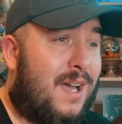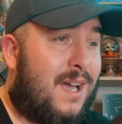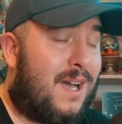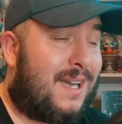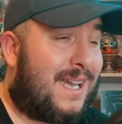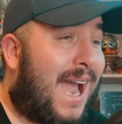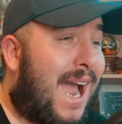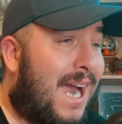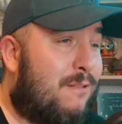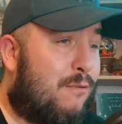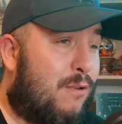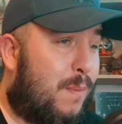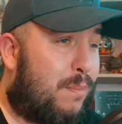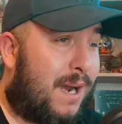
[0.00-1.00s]
A
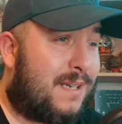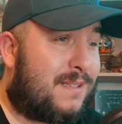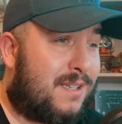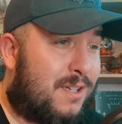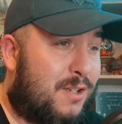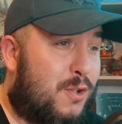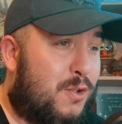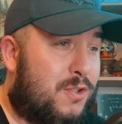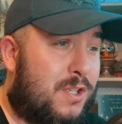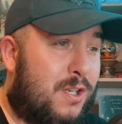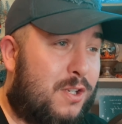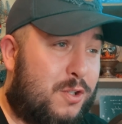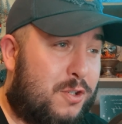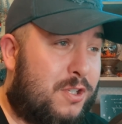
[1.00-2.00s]
chiropractor doesn't
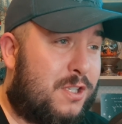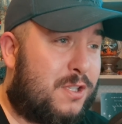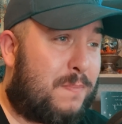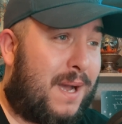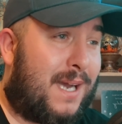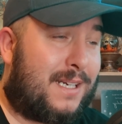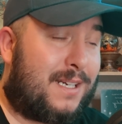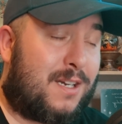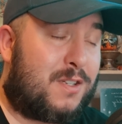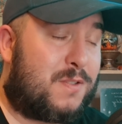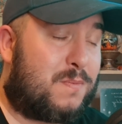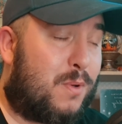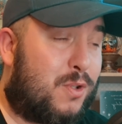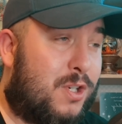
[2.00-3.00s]
adjust your spine
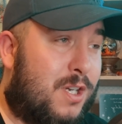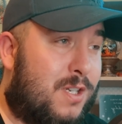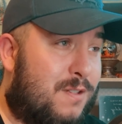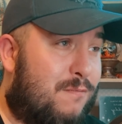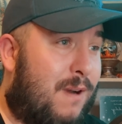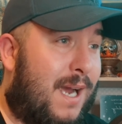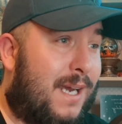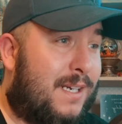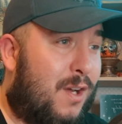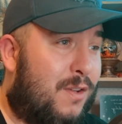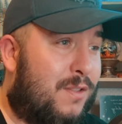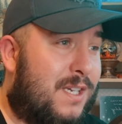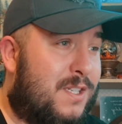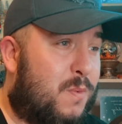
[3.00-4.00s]
as much as a ride
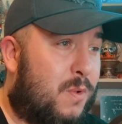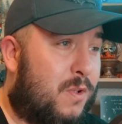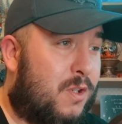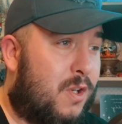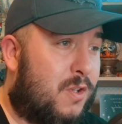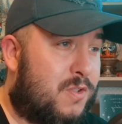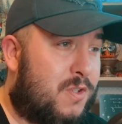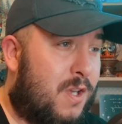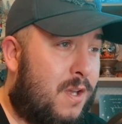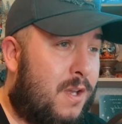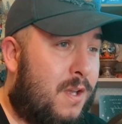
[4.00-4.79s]
on this one does.